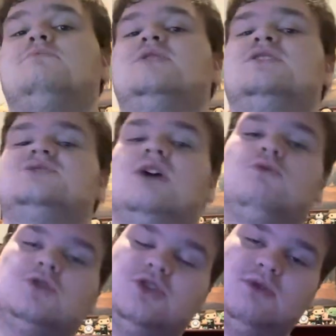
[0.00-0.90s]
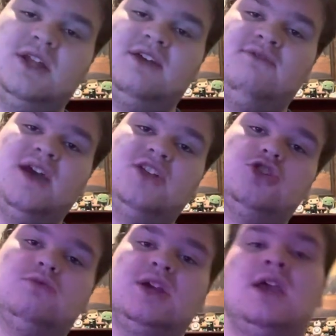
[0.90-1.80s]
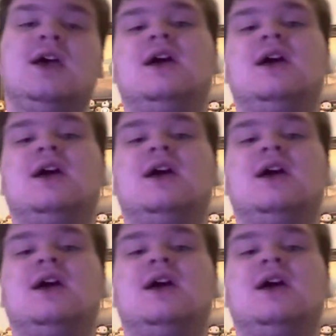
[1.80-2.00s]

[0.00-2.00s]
because I will do it eventually.